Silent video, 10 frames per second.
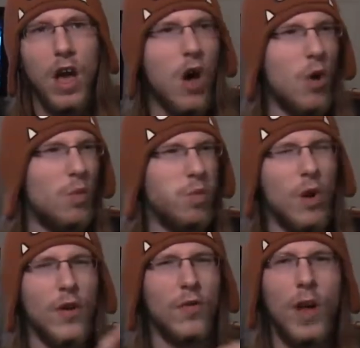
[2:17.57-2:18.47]
All
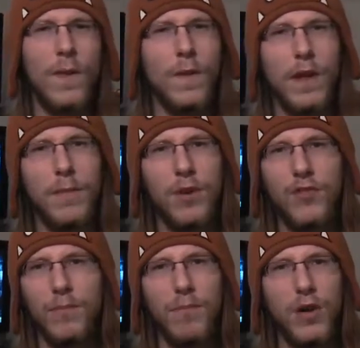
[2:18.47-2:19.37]
running around there like a
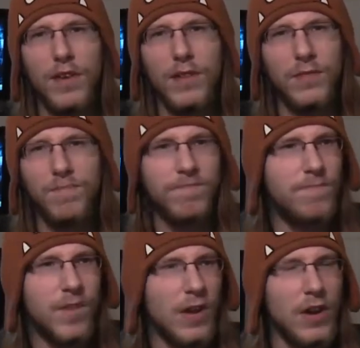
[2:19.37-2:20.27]
bunch of monkeys
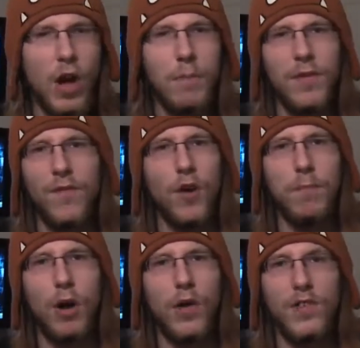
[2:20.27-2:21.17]
fucking humping
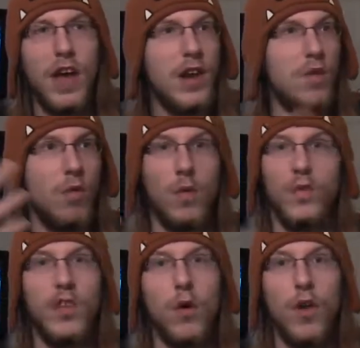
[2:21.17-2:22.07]
footballs, not knowing what
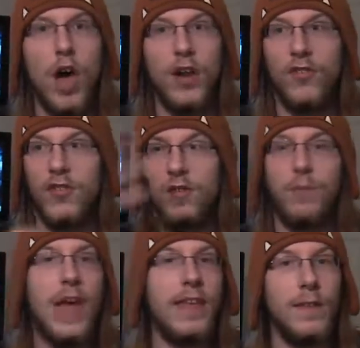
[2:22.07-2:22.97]
was going on and just
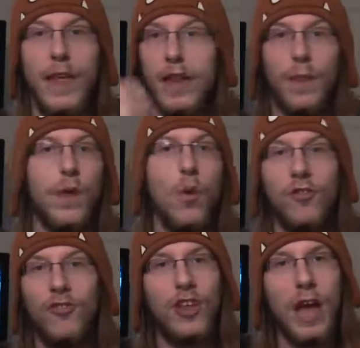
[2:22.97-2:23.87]
speculating and
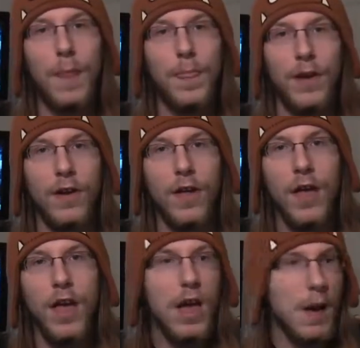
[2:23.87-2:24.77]
throwing shit out there.
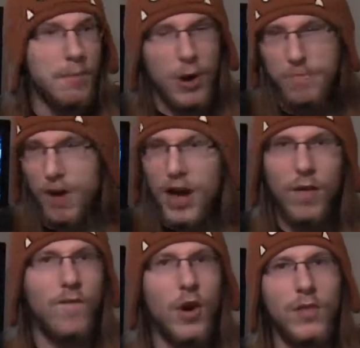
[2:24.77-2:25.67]
Putting
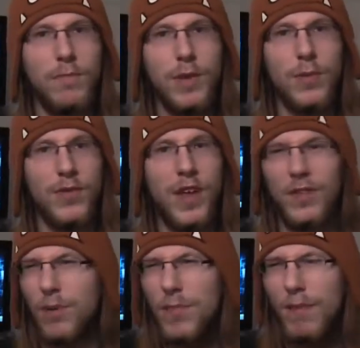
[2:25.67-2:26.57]
microphones in people's
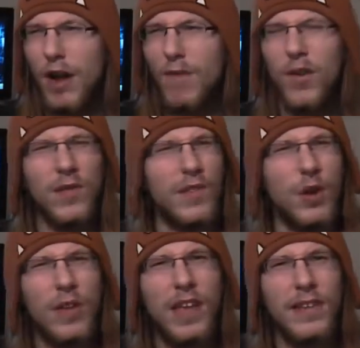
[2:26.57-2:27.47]
faces, putting microphones in
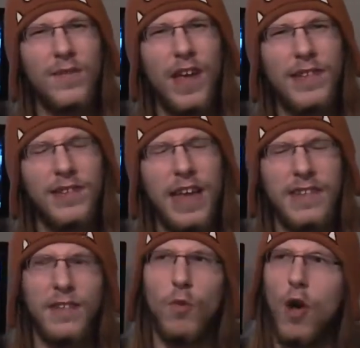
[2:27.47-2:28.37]
little kids' faces,
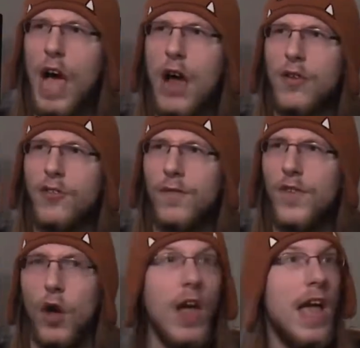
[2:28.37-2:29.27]
asking them, well, how did you
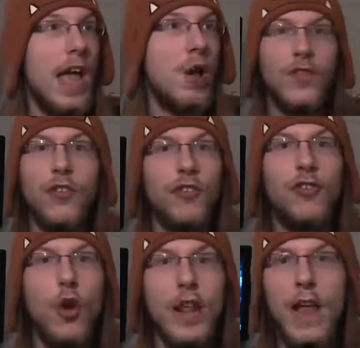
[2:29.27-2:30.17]
feel? It was a
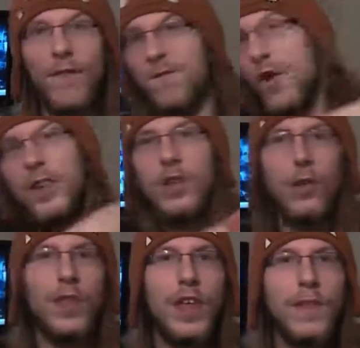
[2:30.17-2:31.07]
shooting, how the fuck do
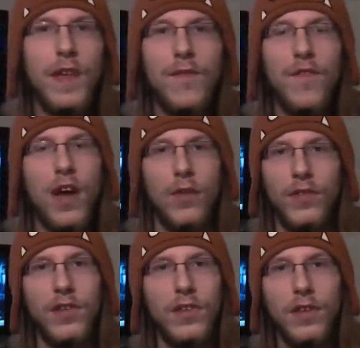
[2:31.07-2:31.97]
you think they
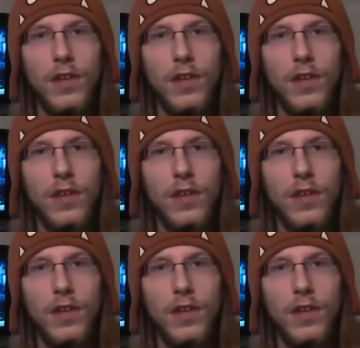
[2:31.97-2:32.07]
felt?